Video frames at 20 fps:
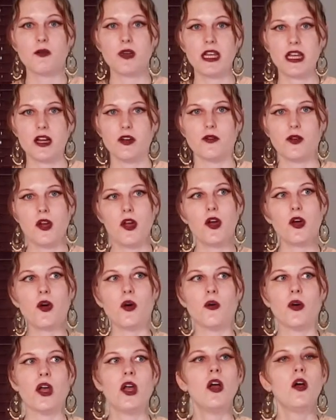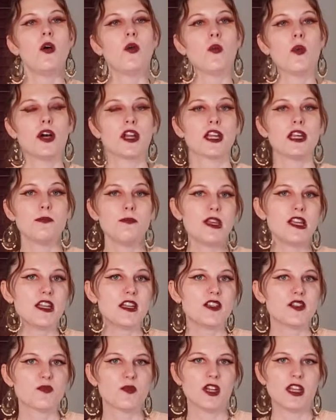we now know what he
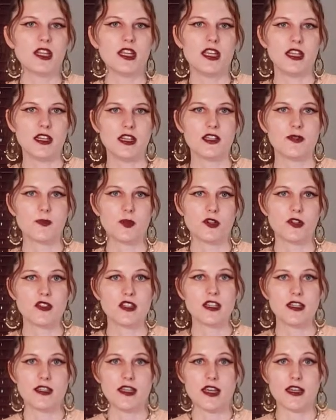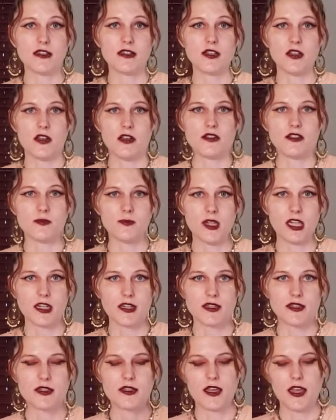means when in his books he says Dawn's
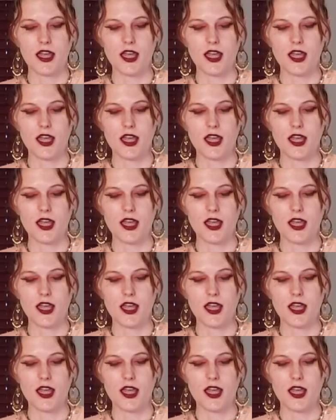Mix.